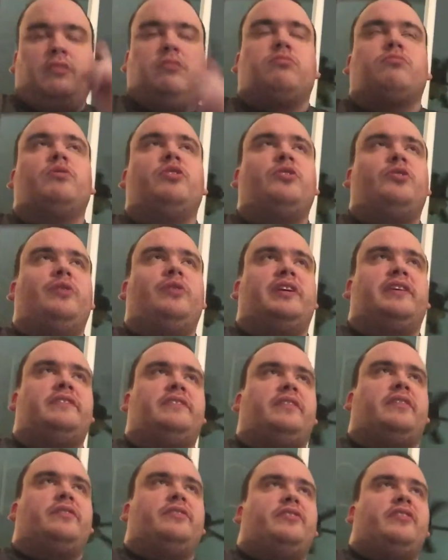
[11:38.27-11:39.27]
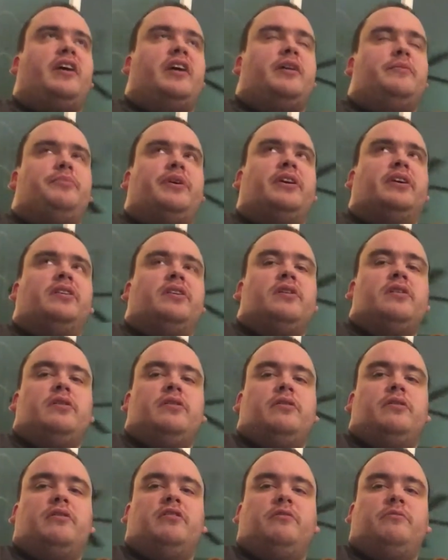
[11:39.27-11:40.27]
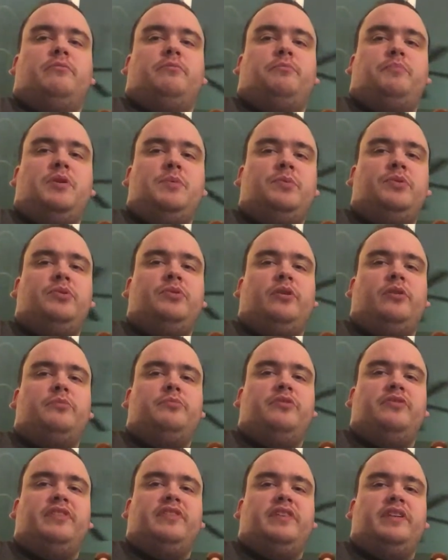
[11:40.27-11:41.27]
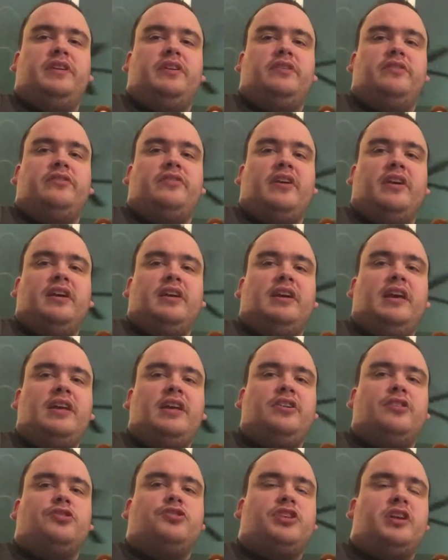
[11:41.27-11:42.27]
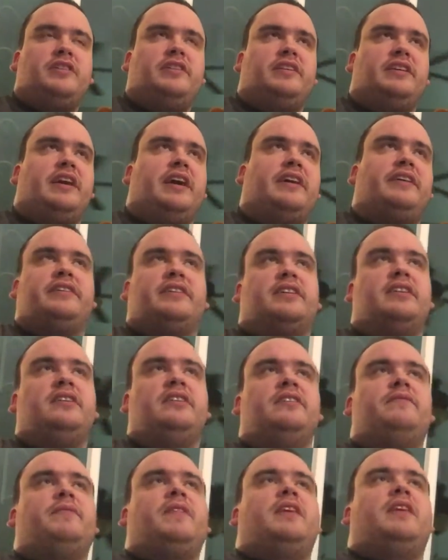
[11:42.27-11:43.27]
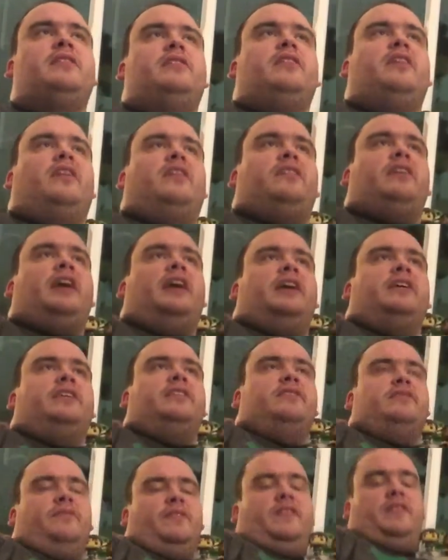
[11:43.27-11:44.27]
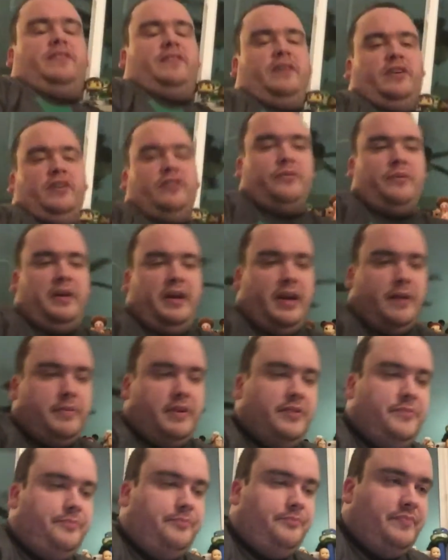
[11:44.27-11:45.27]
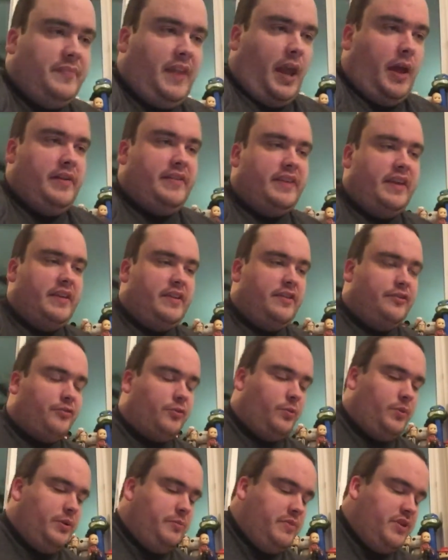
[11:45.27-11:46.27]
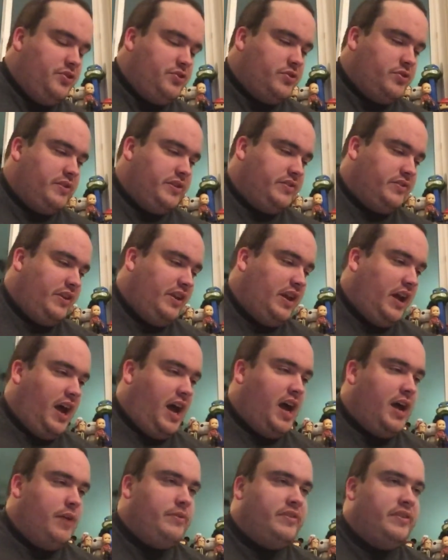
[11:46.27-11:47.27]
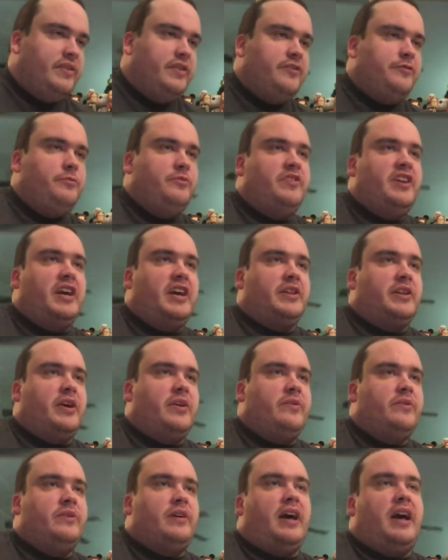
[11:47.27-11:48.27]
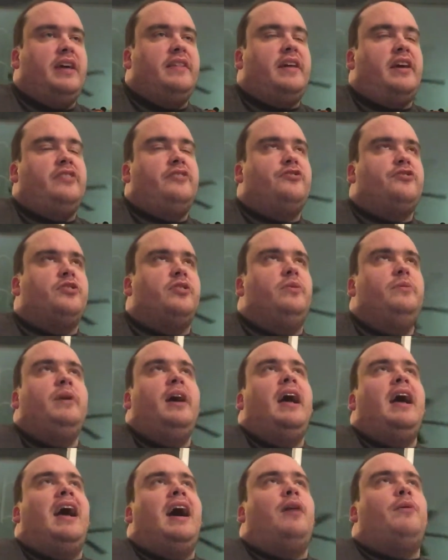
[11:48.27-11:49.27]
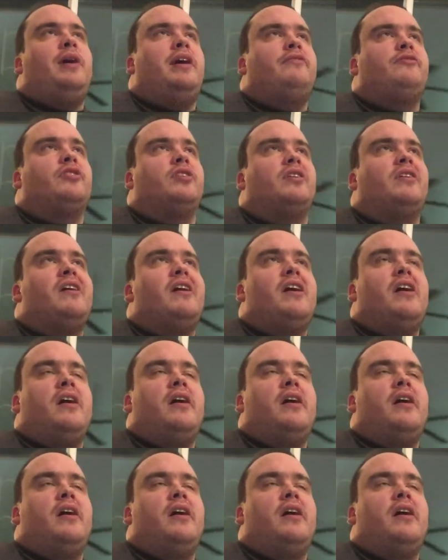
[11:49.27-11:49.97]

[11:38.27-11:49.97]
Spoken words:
real quick, this is a little sidebar. People who go to movie theaters, get your shit together. Okay, so here's what happened. I say this for one major reason. I was in this movie alone. That is true. However,